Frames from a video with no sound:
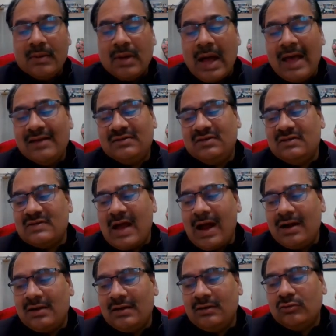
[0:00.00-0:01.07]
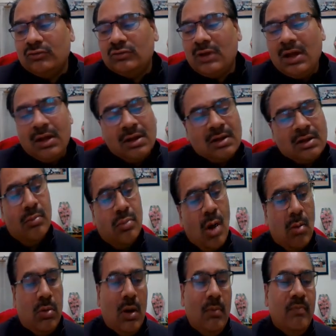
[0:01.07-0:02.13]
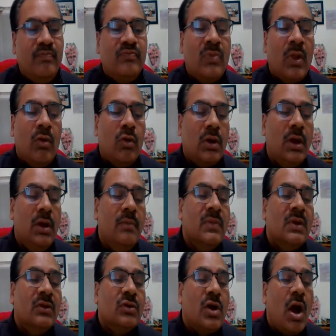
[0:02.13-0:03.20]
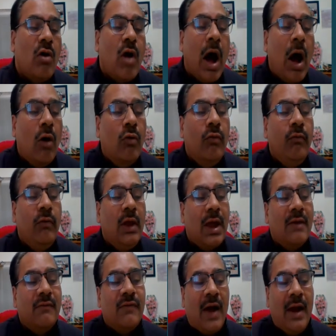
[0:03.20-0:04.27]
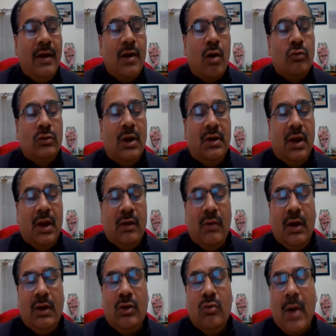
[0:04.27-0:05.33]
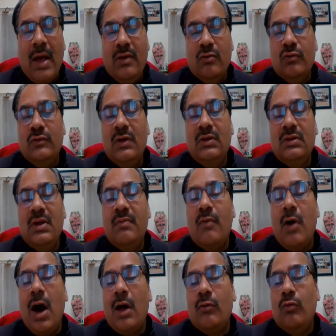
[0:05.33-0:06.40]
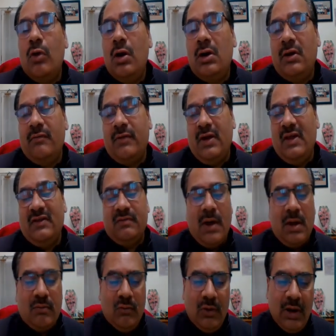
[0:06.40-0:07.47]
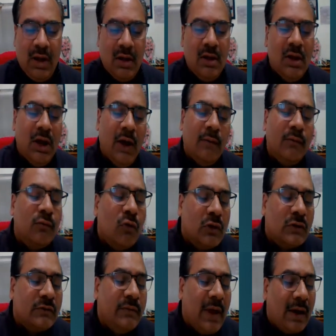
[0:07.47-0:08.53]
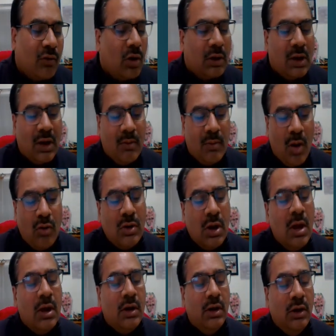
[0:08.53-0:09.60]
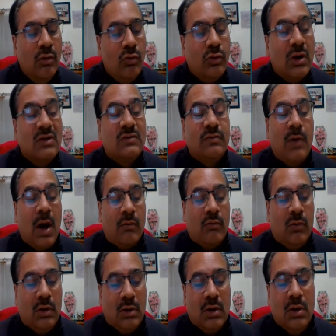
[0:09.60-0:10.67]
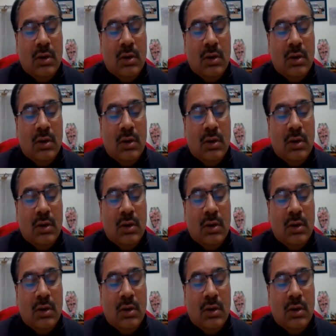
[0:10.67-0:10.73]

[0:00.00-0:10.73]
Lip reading: as desired into the problem. Okay. So now how we can find out the derivative by using the forward difference formula. Of course, we are talking about Newton's forward